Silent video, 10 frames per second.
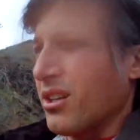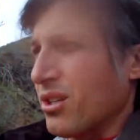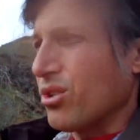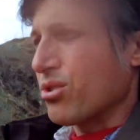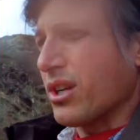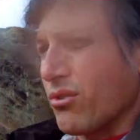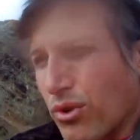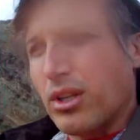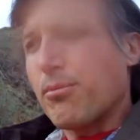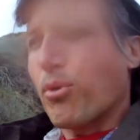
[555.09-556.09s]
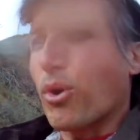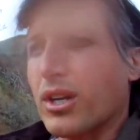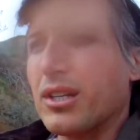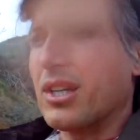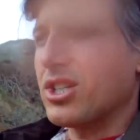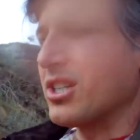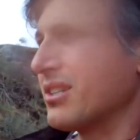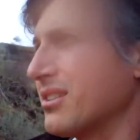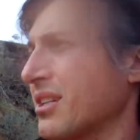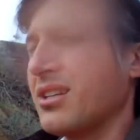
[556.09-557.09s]
usually in really poor
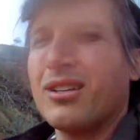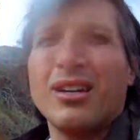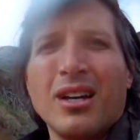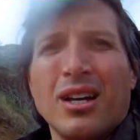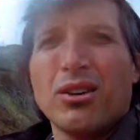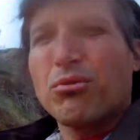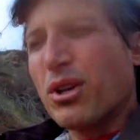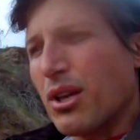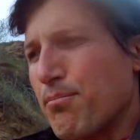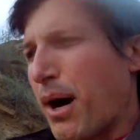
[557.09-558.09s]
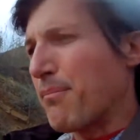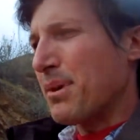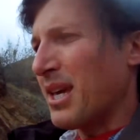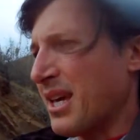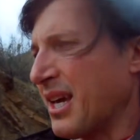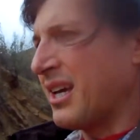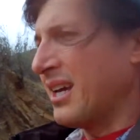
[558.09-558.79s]
condition, really bumpy,